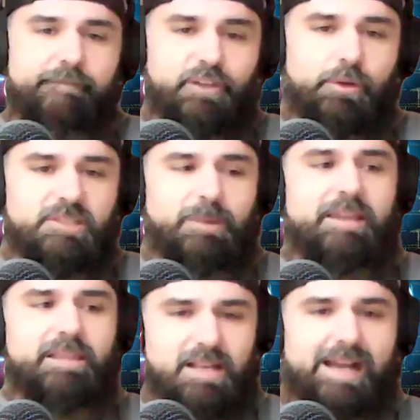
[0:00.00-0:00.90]
influenced
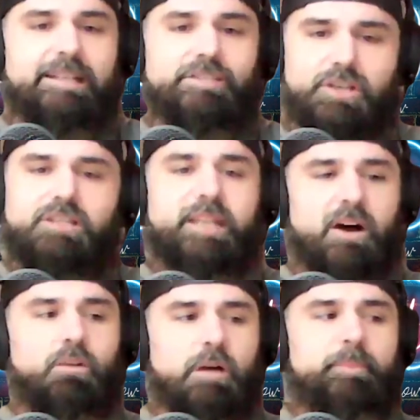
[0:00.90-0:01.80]
by the 90s, you can
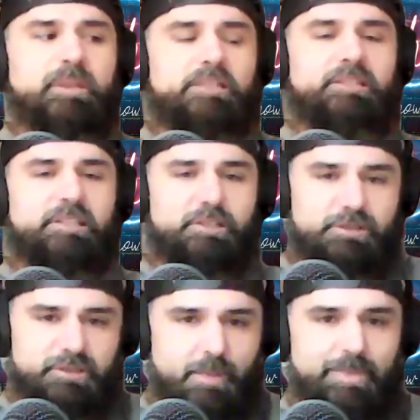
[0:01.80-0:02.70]
tell. I mean,
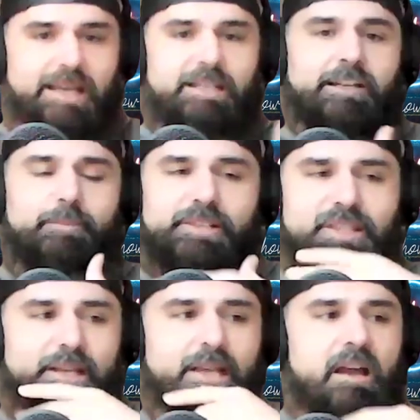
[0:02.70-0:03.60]
it's coming into your
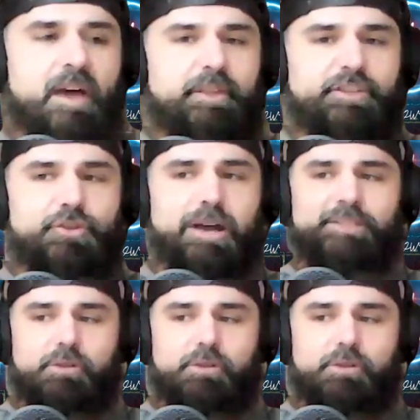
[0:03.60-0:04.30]
music, and then you guys are